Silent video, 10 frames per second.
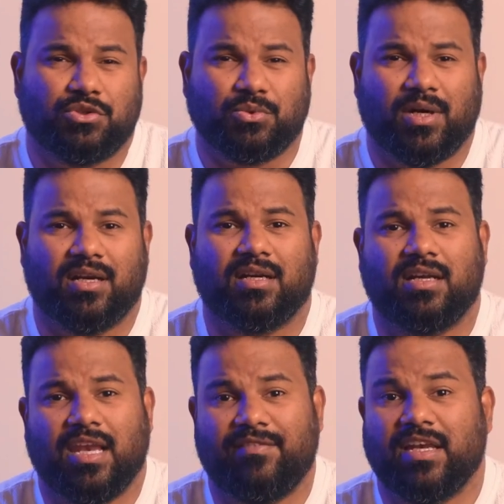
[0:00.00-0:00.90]

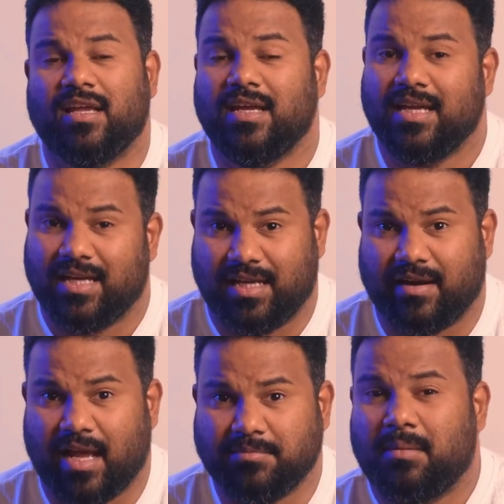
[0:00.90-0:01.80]
211
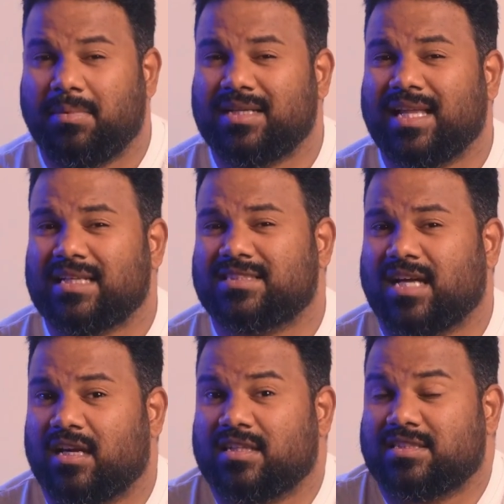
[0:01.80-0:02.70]
grams, but that's
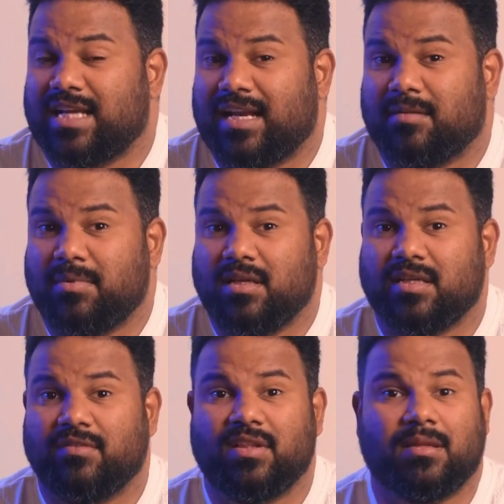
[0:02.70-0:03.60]
understandable
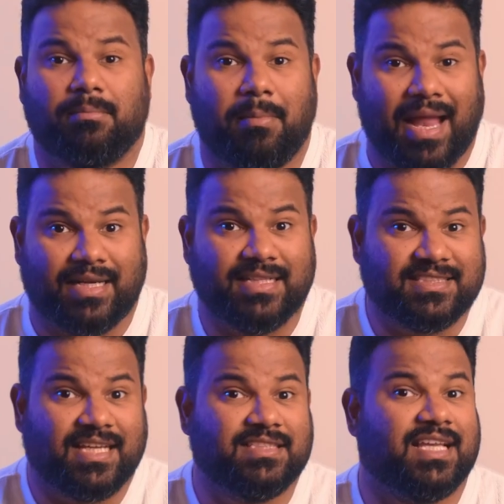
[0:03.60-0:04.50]
given the battery
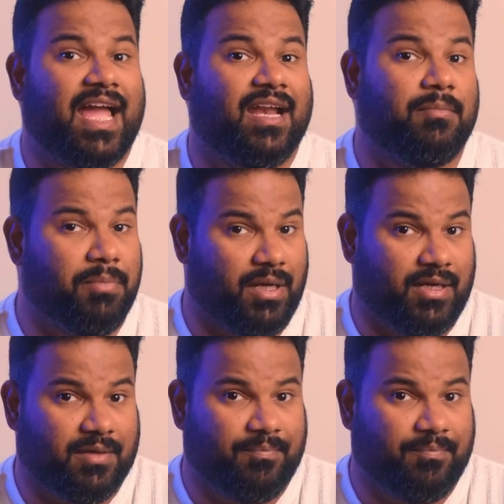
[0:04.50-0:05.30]
size and build.